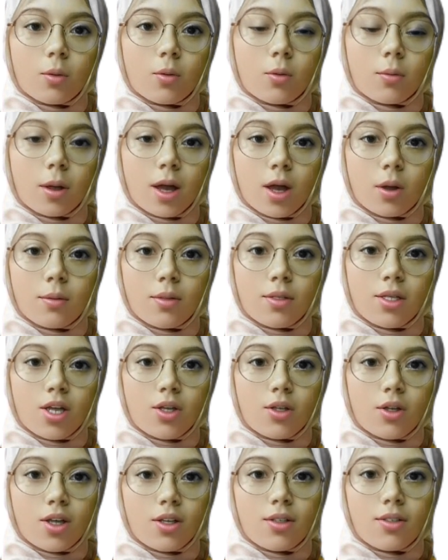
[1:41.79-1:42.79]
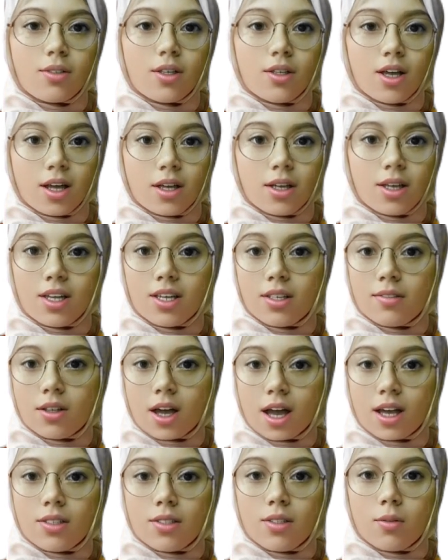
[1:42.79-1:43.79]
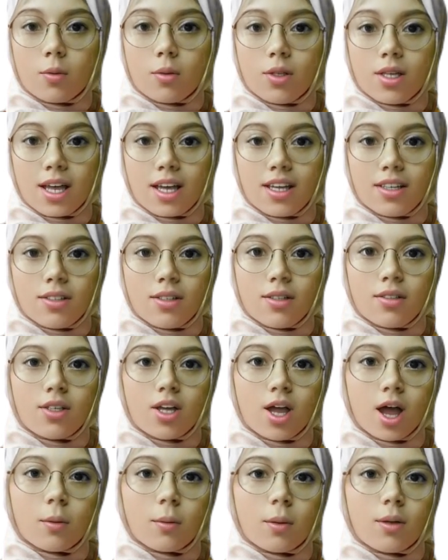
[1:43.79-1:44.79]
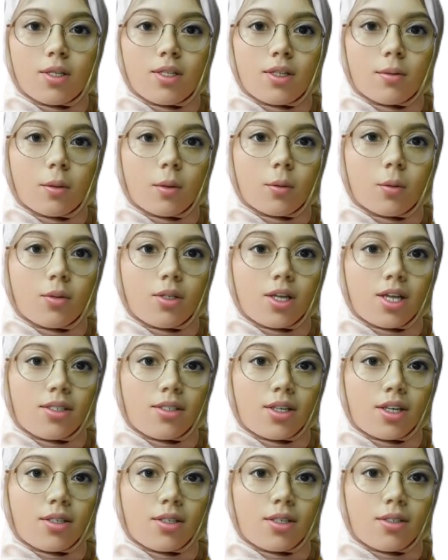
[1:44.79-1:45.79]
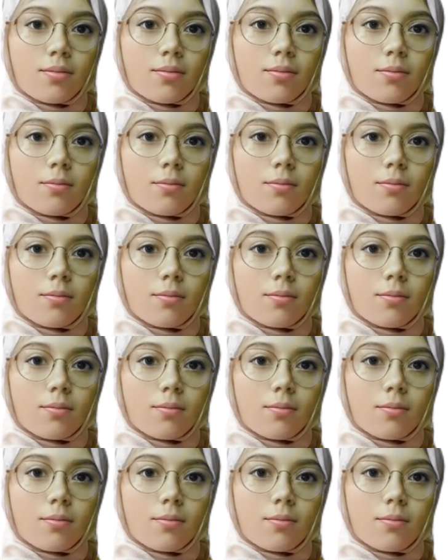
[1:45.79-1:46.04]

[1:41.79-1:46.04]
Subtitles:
Prepare material. Collect facts related to the topic to be presented.